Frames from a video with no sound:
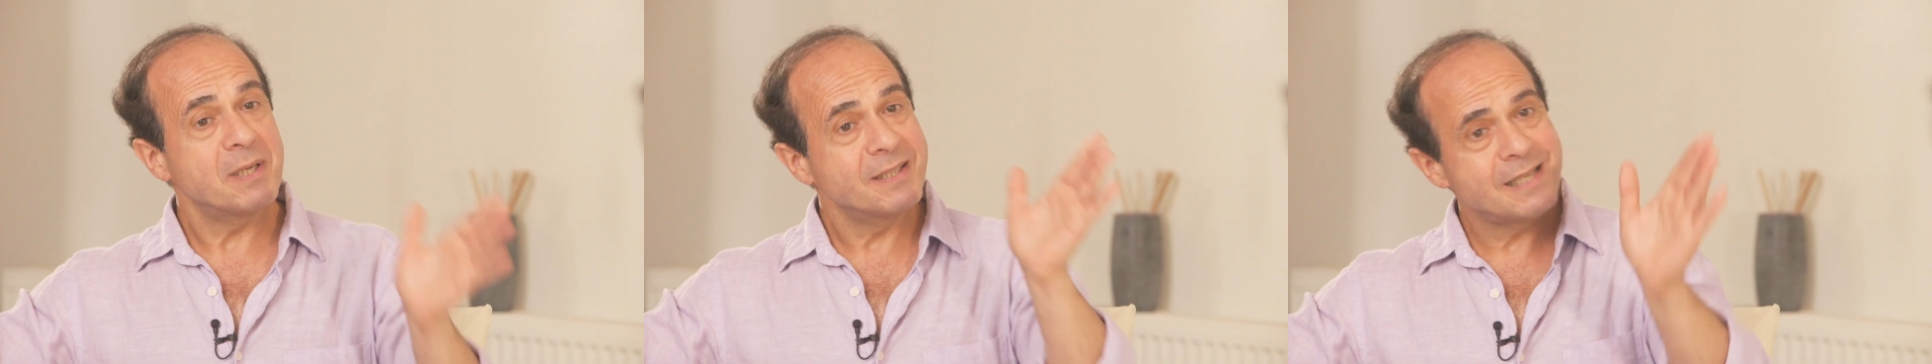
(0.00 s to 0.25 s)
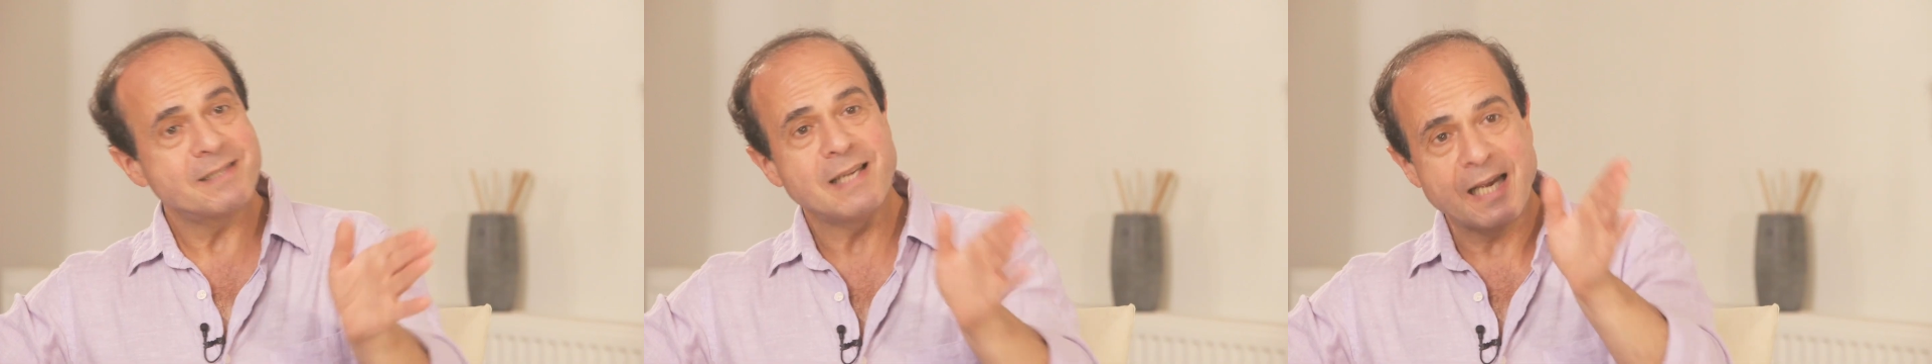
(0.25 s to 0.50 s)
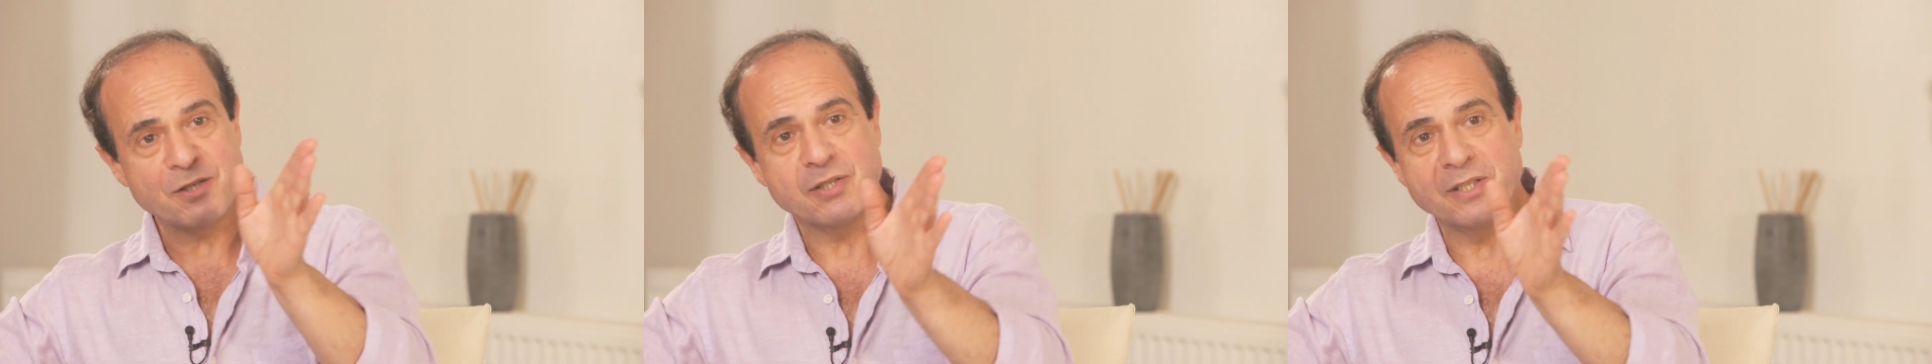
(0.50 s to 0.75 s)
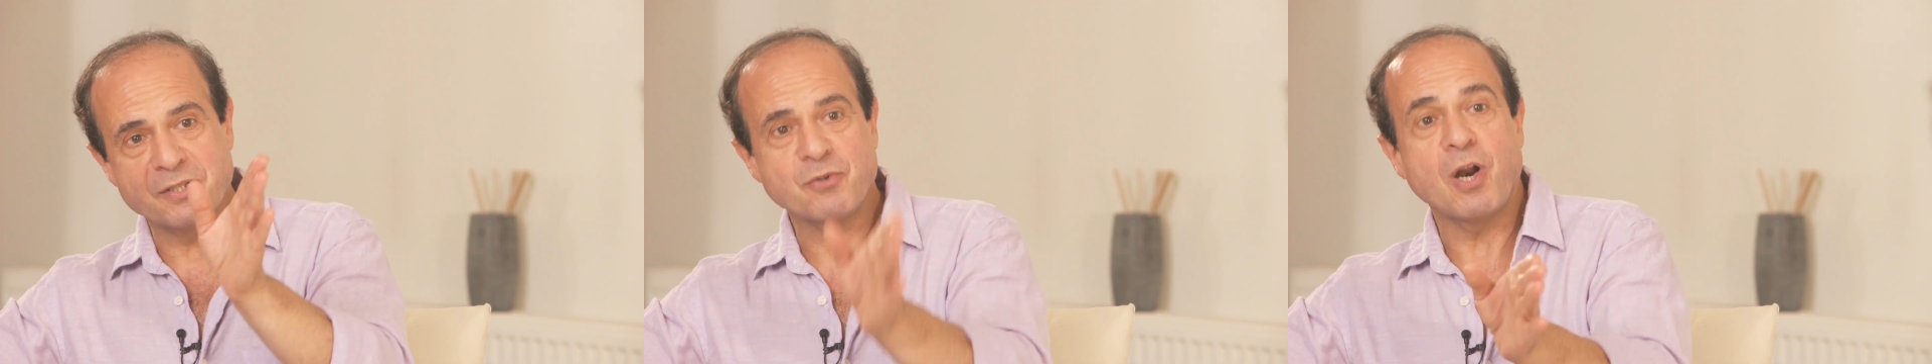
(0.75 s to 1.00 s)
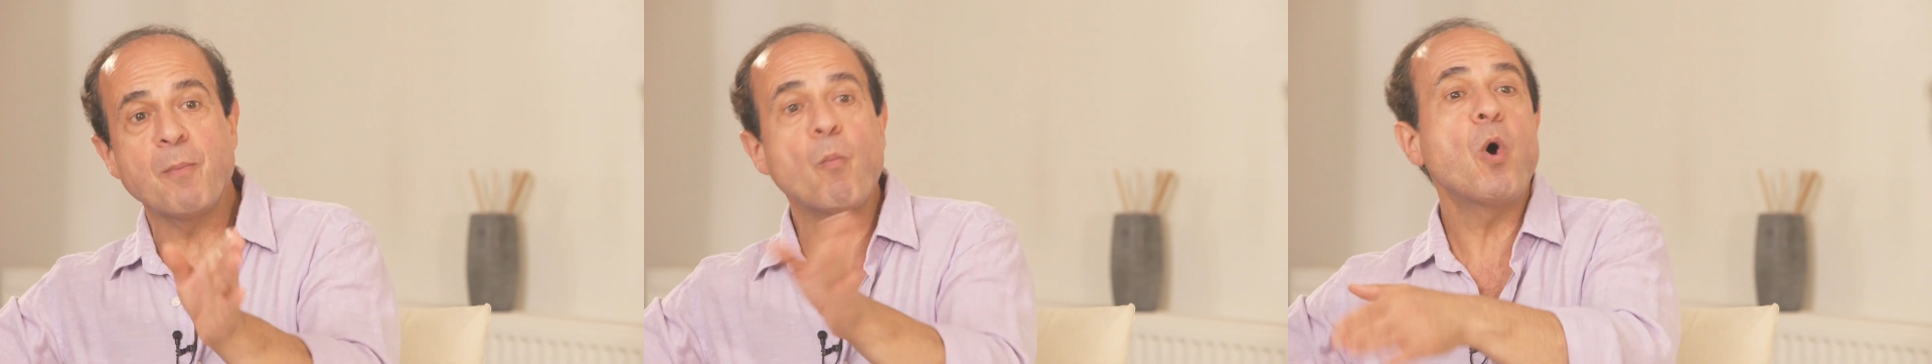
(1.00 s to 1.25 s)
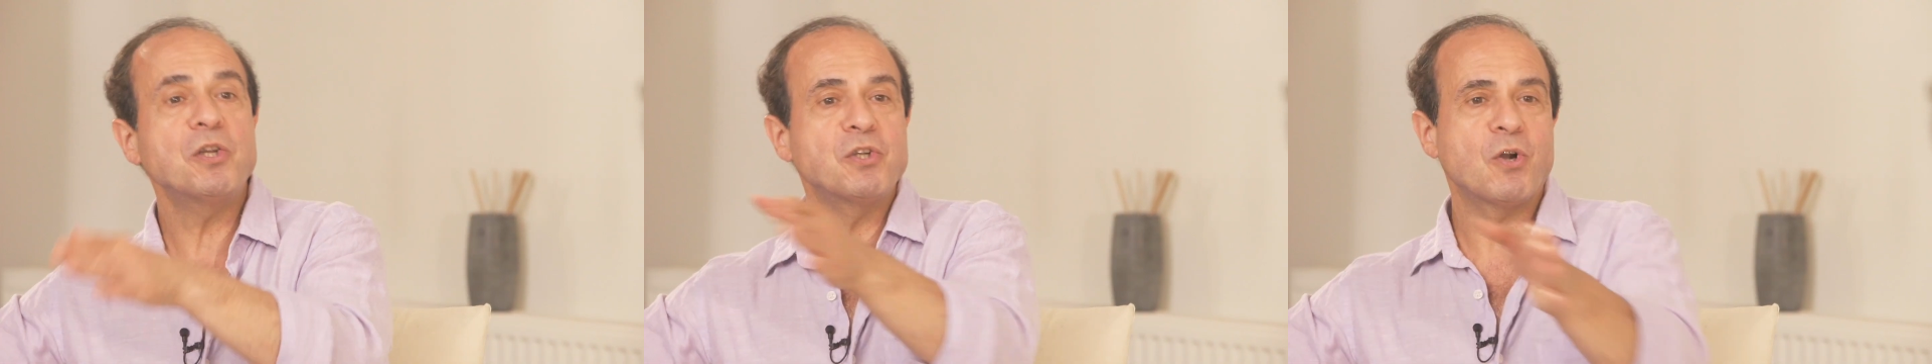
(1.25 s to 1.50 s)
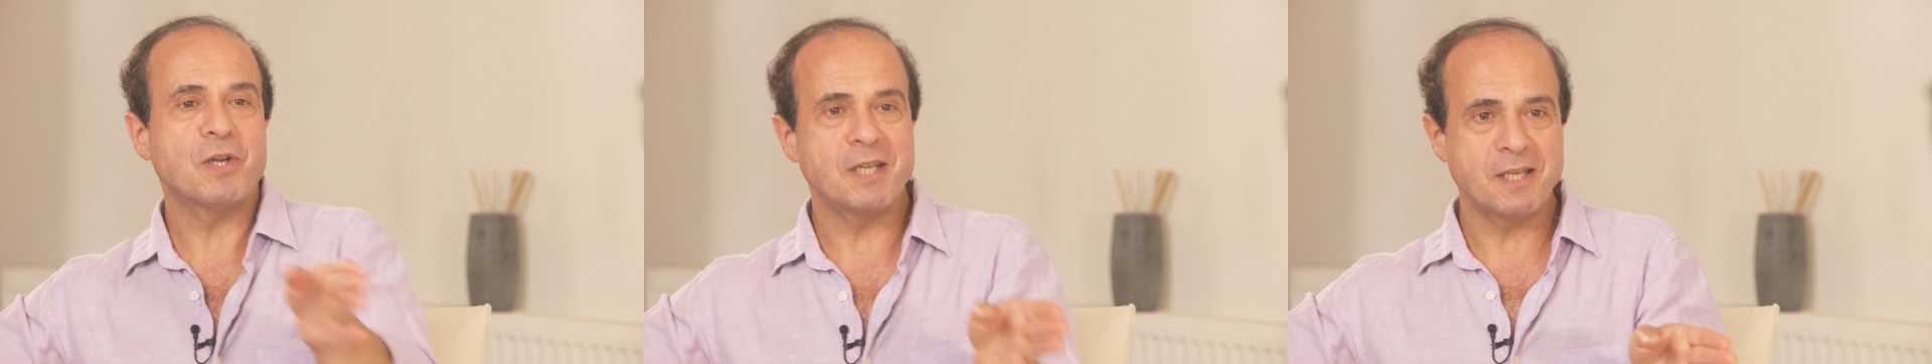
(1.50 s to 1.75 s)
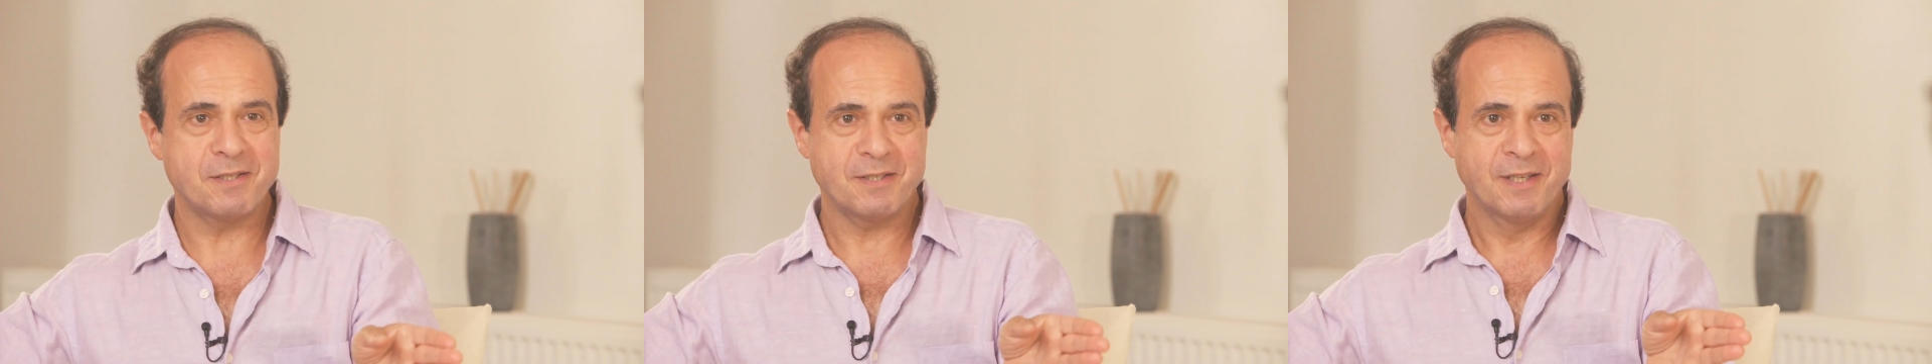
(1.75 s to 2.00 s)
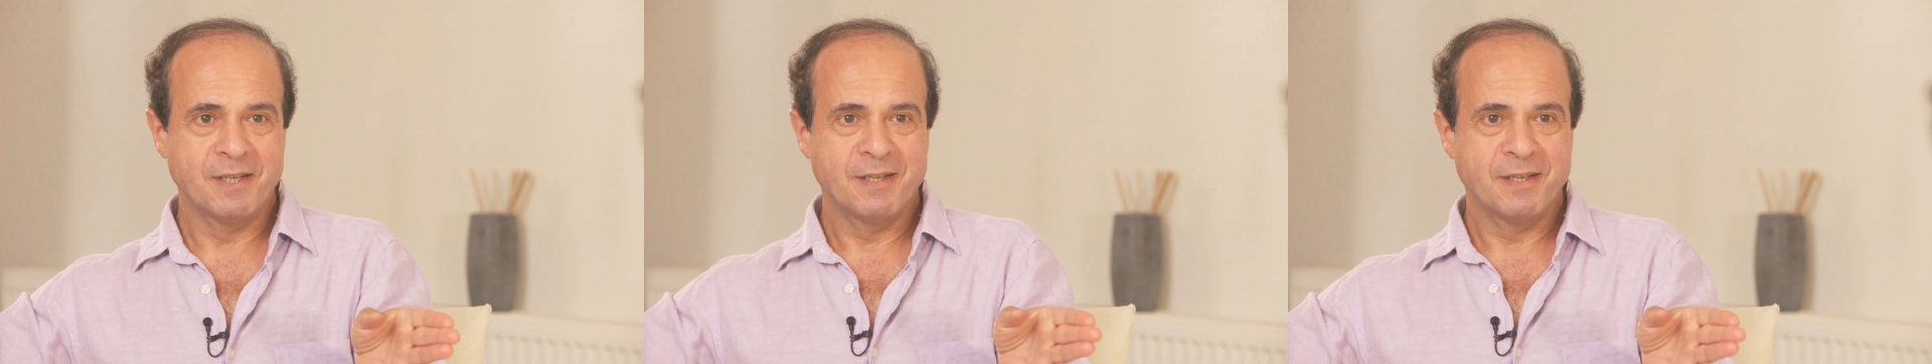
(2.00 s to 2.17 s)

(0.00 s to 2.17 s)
but it doesn't actually describe what God is.